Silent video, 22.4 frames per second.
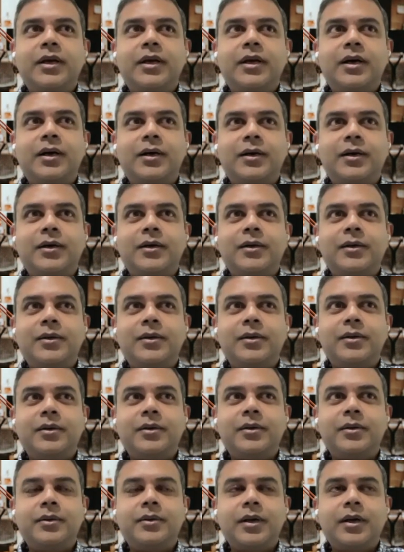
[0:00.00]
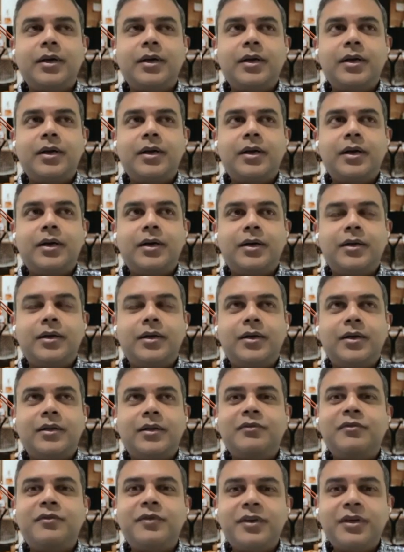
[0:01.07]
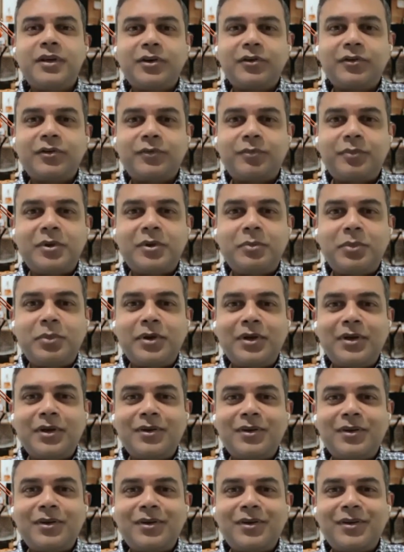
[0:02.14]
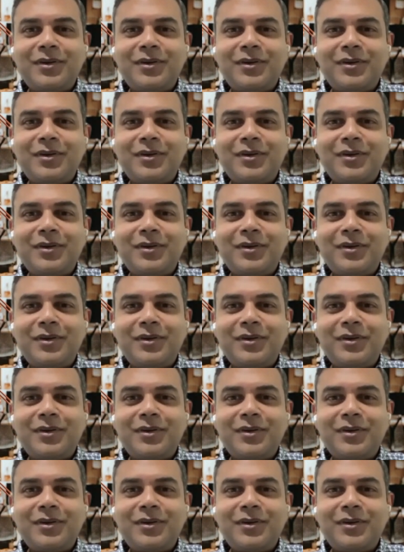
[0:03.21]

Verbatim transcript: uh, uh the fear of people,